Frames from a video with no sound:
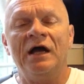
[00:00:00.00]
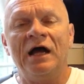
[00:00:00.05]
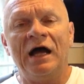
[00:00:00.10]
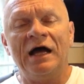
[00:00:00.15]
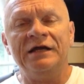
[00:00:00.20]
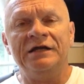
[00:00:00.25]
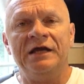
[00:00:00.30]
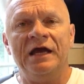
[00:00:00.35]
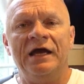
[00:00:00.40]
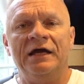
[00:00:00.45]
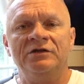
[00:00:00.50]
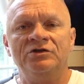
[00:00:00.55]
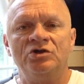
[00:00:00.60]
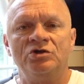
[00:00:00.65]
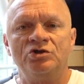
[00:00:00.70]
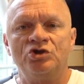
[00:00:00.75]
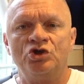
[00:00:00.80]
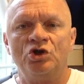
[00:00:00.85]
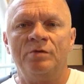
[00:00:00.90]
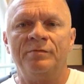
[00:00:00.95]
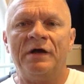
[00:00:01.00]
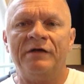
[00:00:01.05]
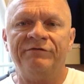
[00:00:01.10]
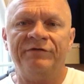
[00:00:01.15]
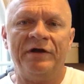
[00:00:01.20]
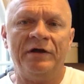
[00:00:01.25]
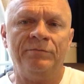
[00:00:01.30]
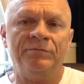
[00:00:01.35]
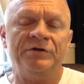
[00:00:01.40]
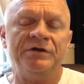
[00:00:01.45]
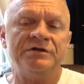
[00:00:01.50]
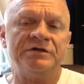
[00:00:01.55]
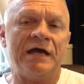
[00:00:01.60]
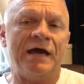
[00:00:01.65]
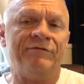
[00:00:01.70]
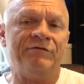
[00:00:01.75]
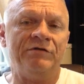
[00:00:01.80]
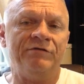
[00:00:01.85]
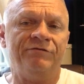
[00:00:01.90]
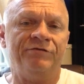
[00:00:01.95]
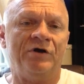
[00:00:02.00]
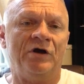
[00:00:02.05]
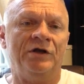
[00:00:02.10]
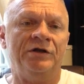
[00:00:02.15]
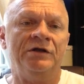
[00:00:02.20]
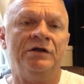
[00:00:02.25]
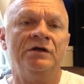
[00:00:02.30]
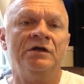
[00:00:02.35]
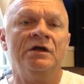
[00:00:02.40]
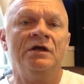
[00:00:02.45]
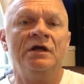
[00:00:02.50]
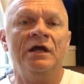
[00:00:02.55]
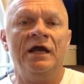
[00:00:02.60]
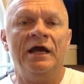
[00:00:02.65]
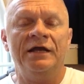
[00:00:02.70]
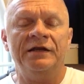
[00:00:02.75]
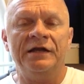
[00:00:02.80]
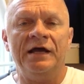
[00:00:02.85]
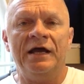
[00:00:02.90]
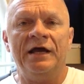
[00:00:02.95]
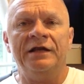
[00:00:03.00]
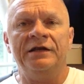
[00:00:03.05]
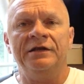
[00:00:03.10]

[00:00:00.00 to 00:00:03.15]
I can to ensure my family is having fun and